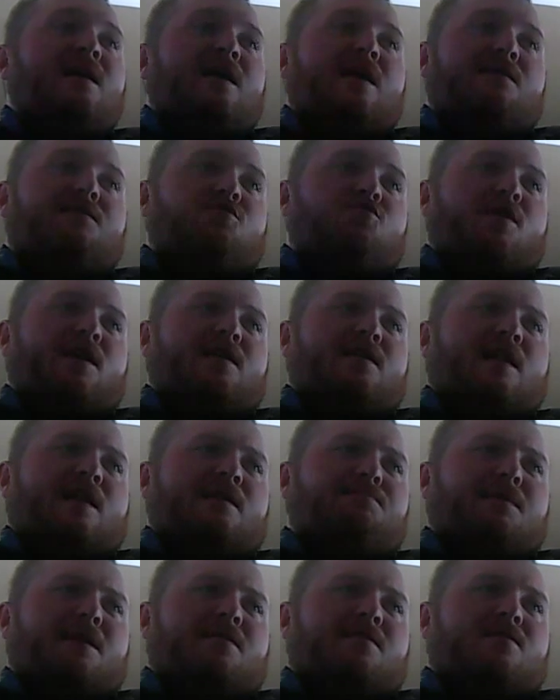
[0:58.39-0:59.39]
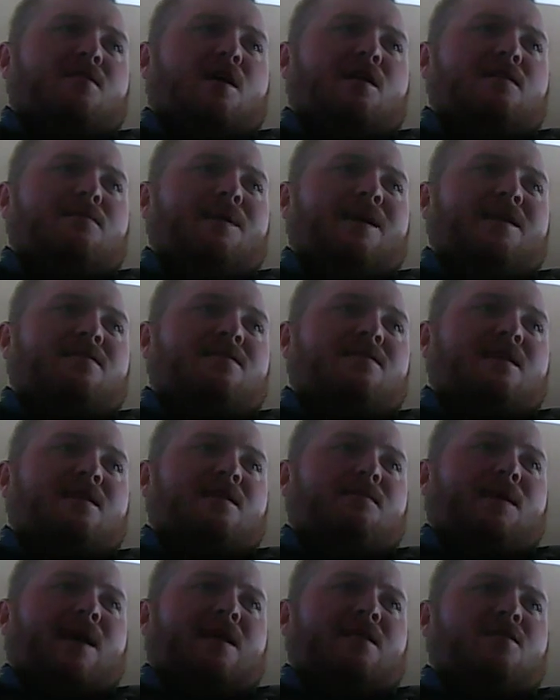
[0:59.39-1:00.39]
inventory glut, but saw domestic
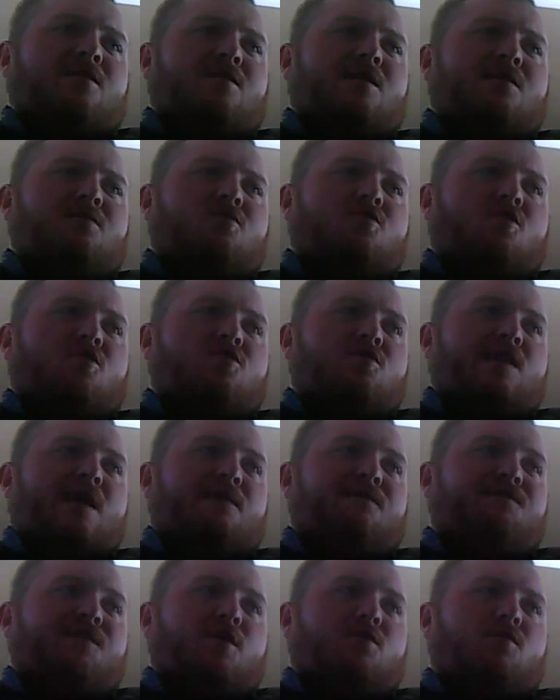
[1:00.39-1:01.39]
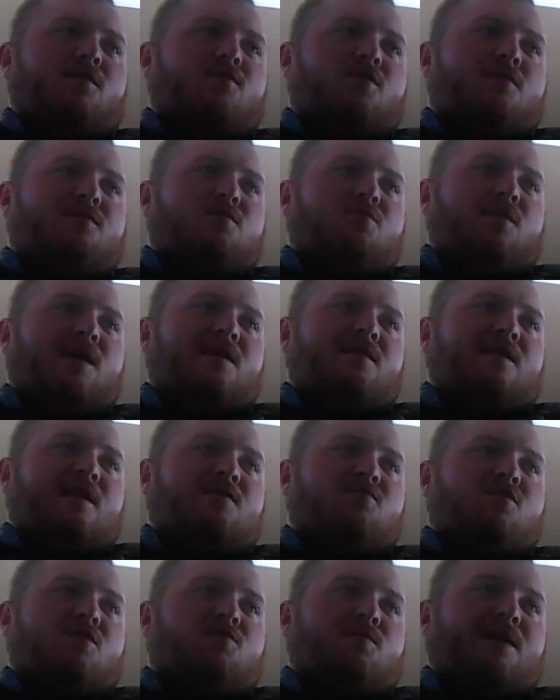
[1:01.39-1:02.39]
demand could encourage the Federal Reserve to raise
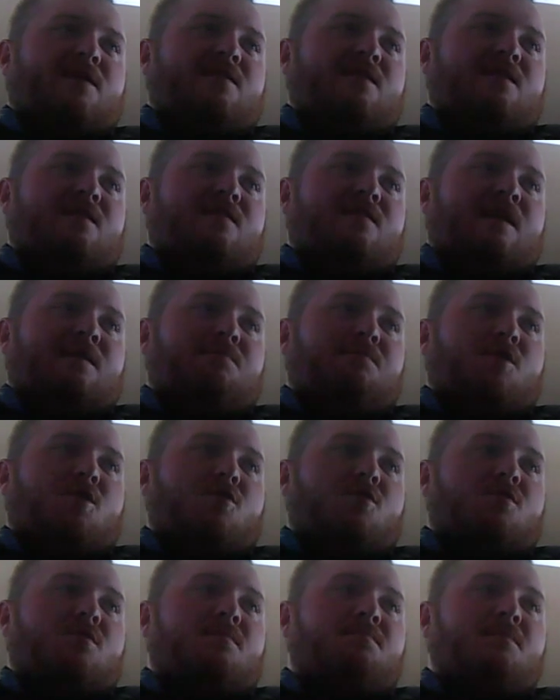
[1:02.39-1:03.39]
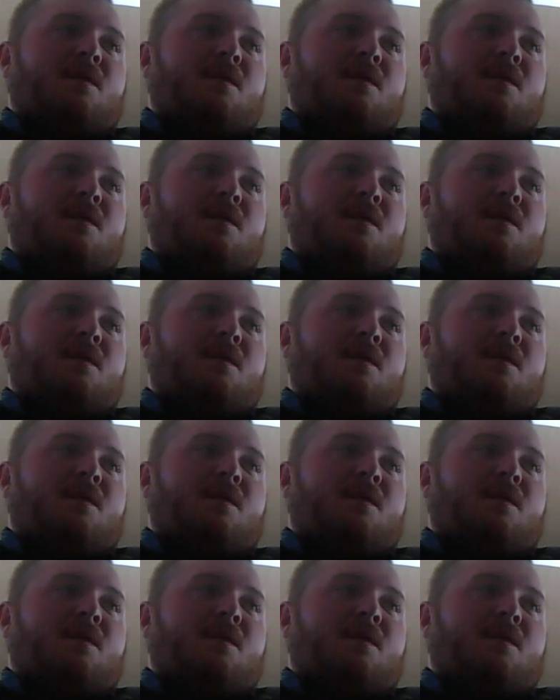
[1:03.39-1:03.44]
interest rates in December.